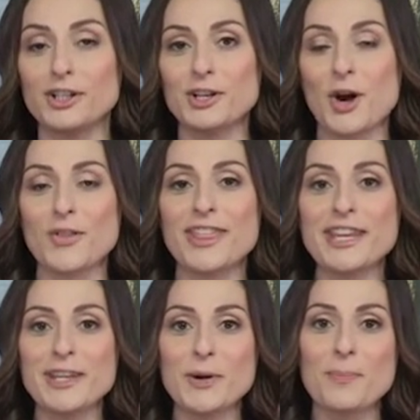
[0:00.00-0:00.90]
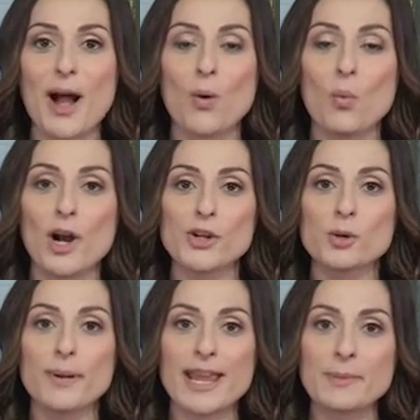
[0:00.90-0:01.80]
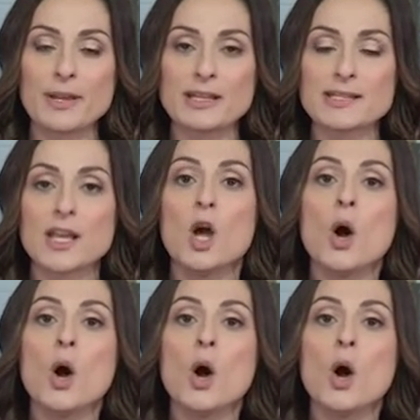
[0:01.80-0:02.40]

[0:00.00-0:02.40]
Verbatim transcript: You know, thinking about what your payments